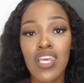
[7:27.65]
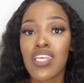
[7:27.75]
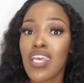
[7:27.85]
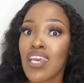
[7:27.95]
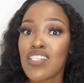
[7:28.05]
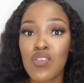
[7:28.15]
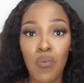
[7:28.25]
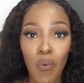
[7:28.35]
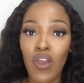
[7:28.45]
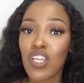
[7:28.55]
yes,
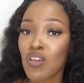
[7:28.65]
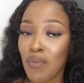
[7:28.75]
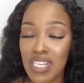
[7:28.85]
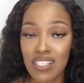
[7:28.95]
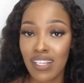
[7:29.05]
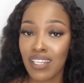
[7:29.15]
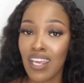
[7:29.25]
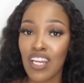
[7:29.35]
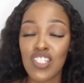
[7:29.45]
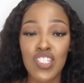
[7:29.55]
walk in your masculine
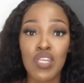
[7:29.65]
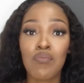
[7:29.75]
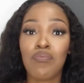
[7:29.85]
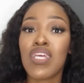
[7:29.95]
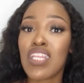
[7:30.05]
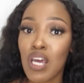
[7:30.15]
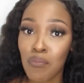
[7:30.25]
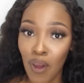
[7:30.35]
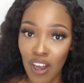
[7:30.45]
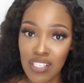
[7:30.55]
energy, be that
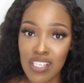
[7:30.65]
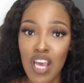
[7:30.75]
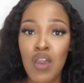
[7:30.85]
boss.